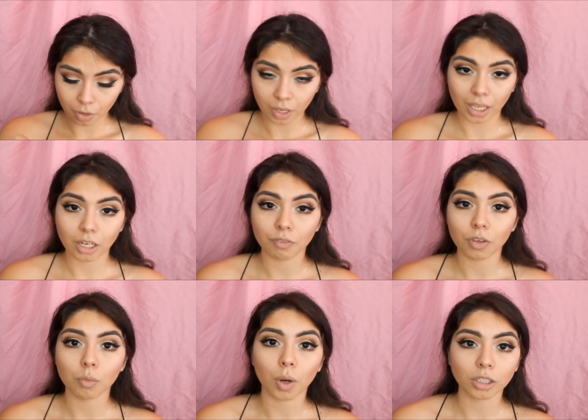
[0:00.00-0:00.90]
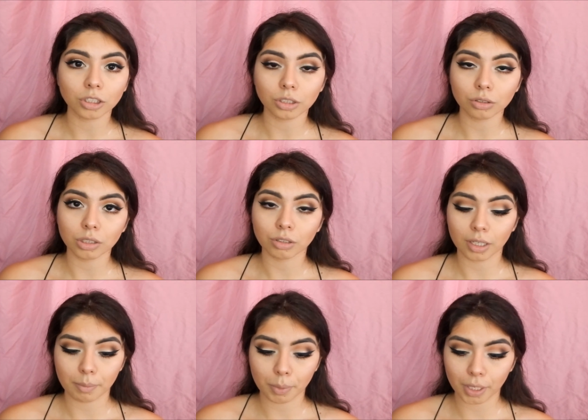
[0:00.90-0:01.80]
Okay, and if you want to, you
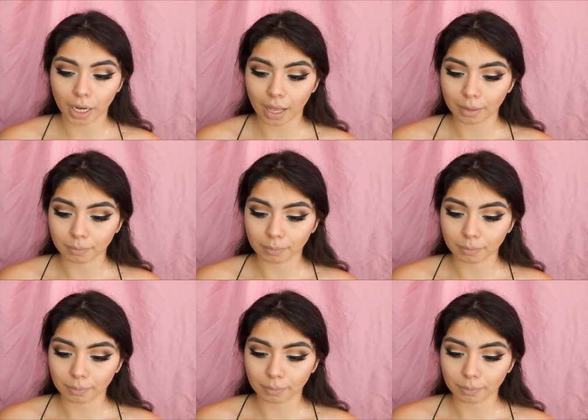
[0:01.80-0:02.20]
can put